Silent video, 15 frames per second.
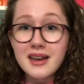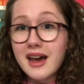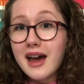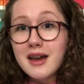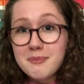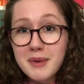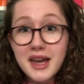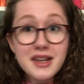
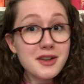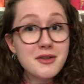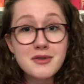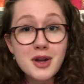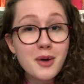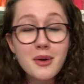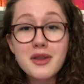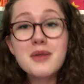I bet you
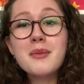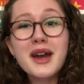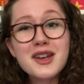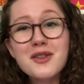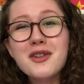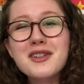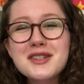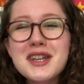no other
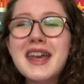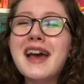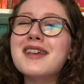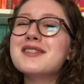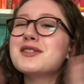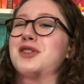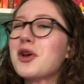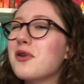minority
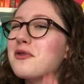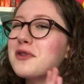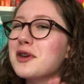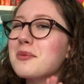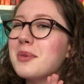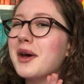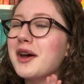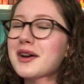has so
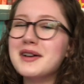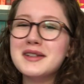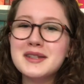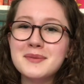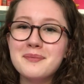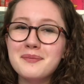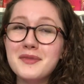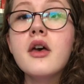few books.